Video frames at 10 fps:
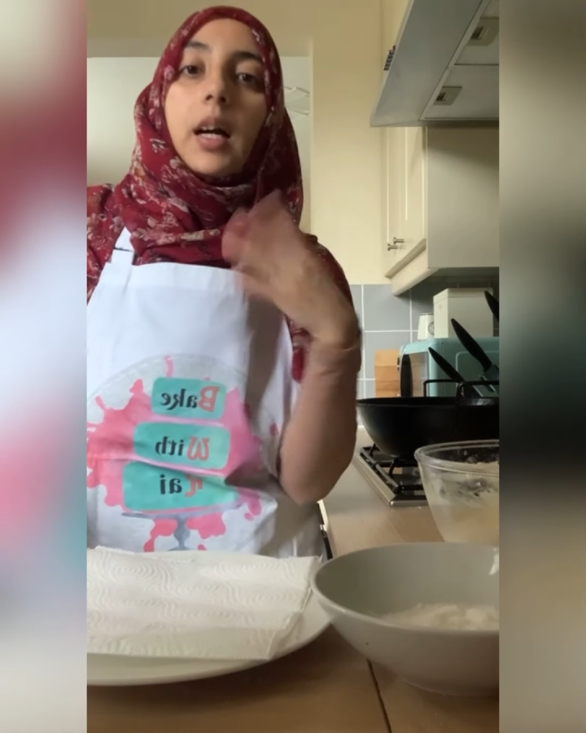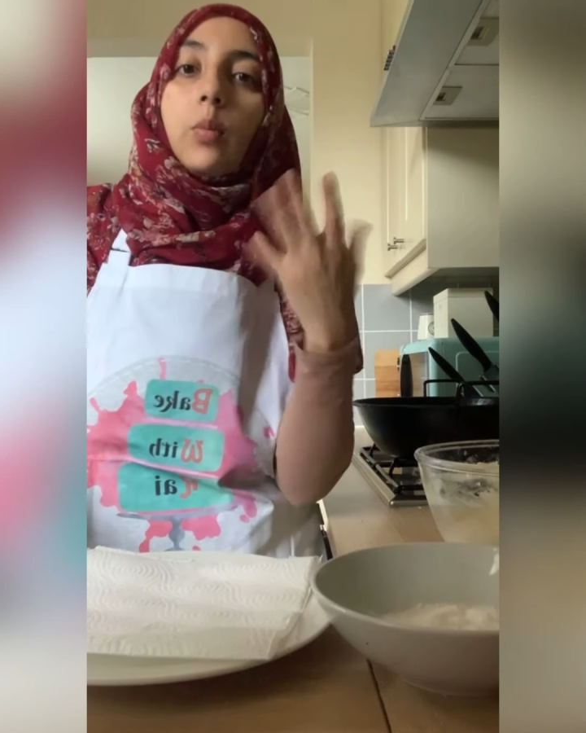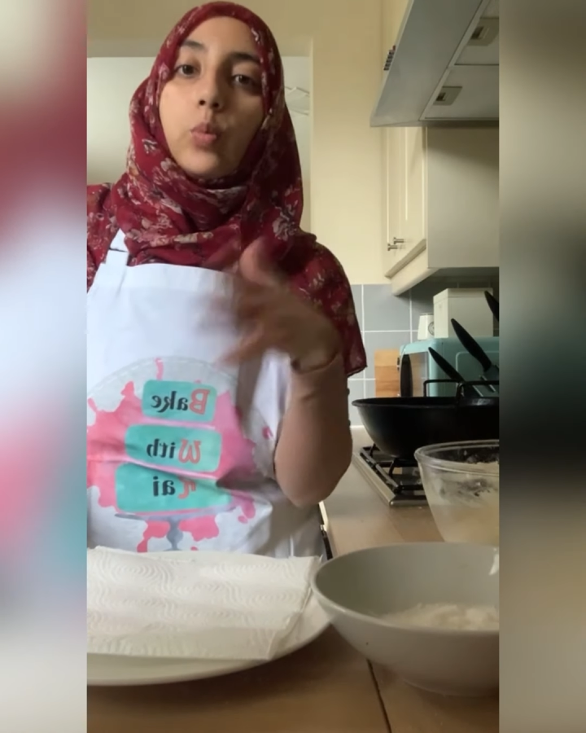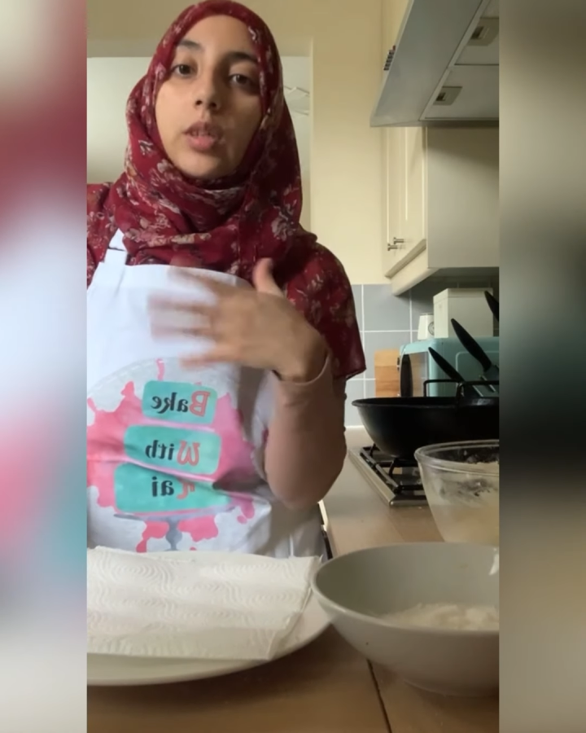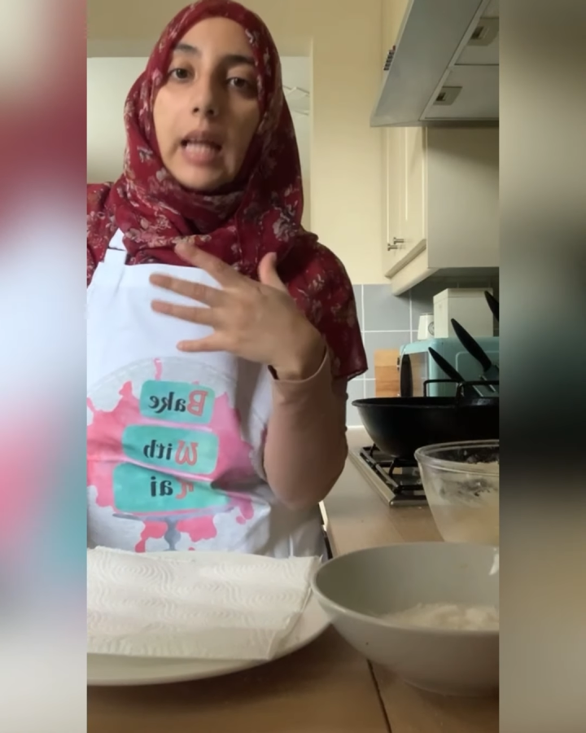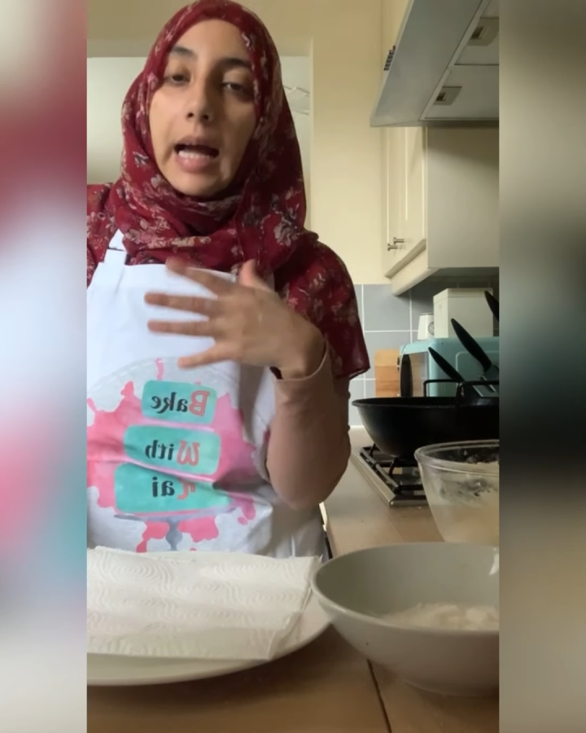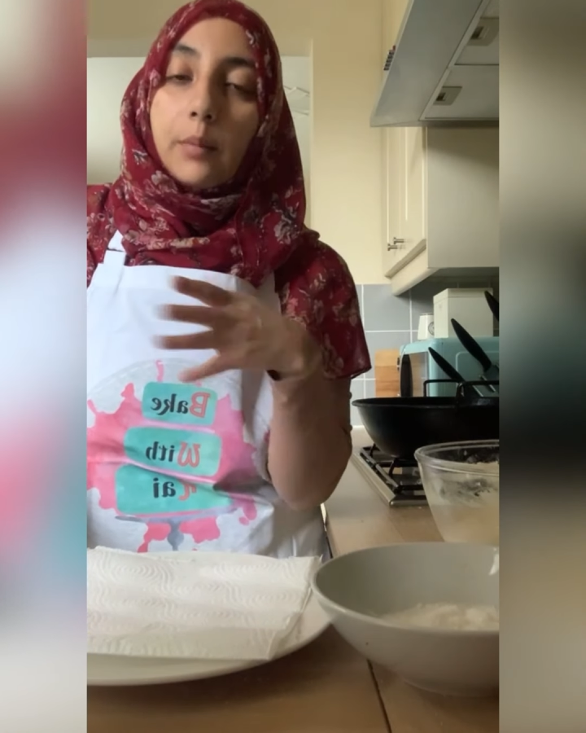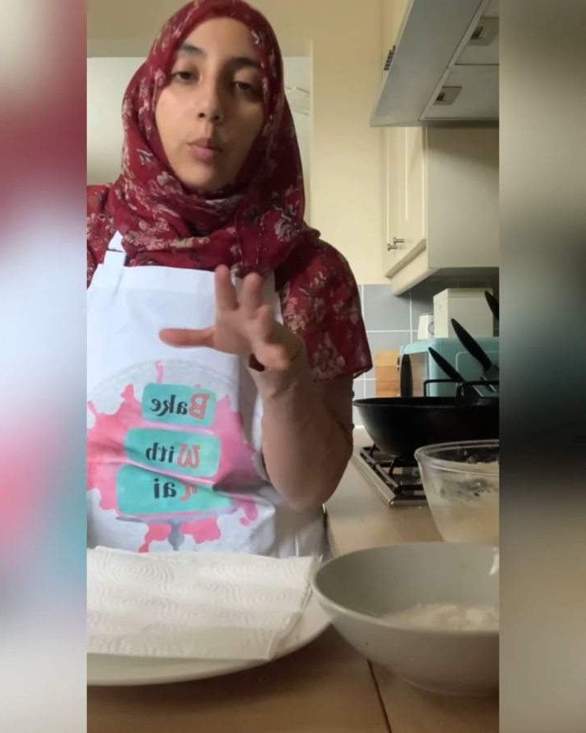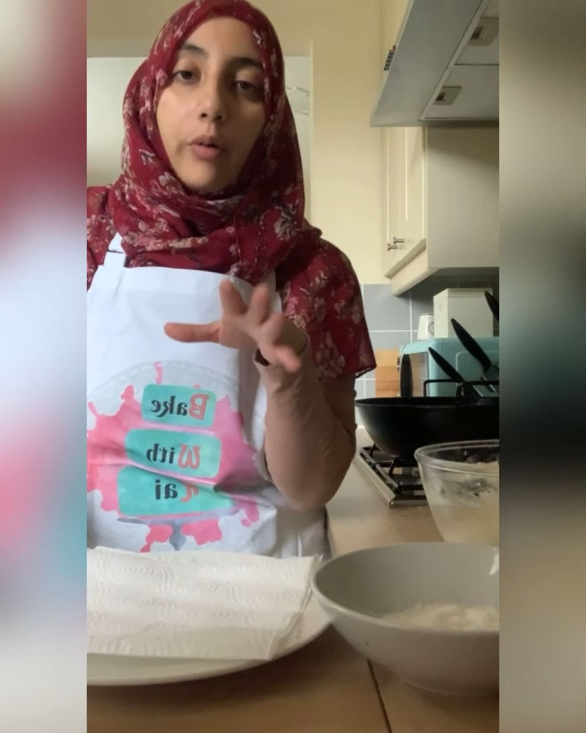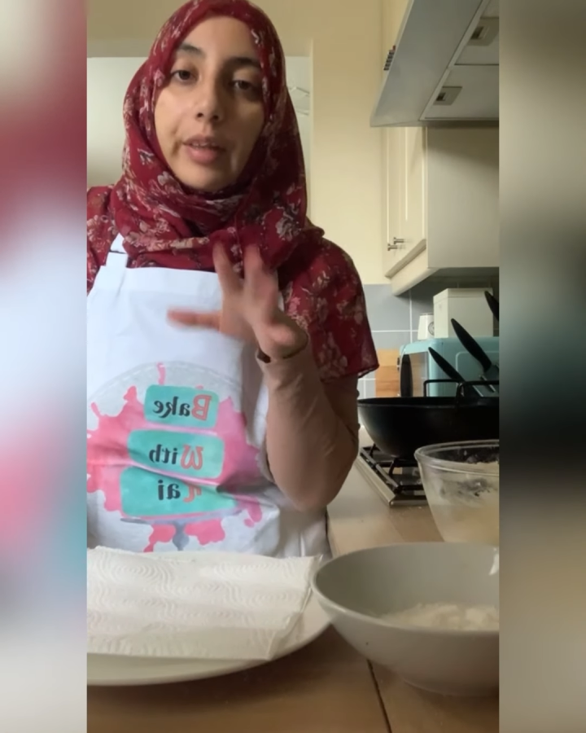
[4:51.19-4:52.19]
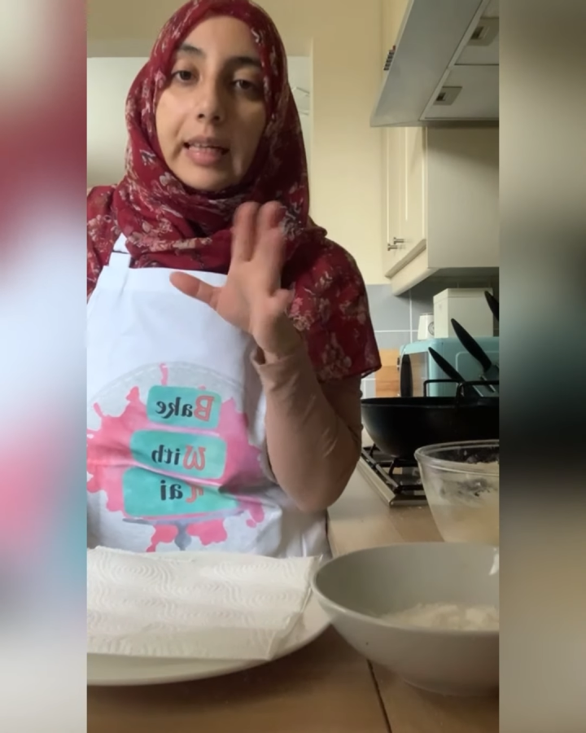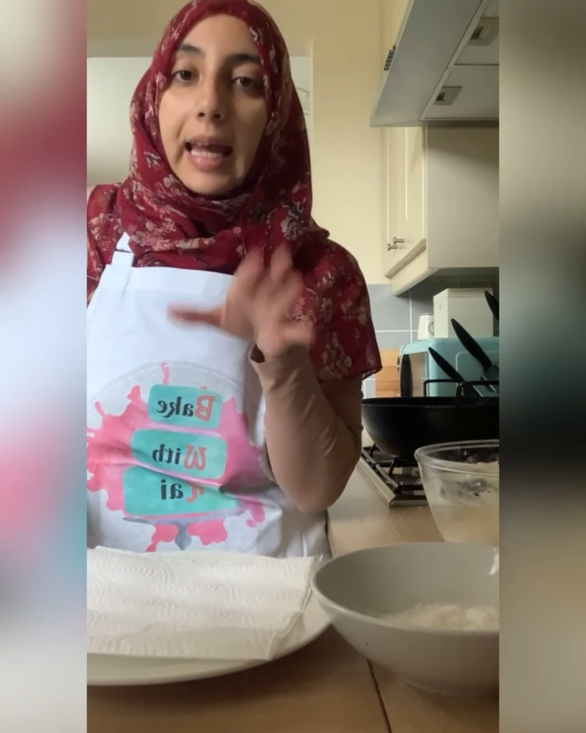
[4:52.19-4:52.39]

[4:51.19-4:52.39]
I wouldn't add more than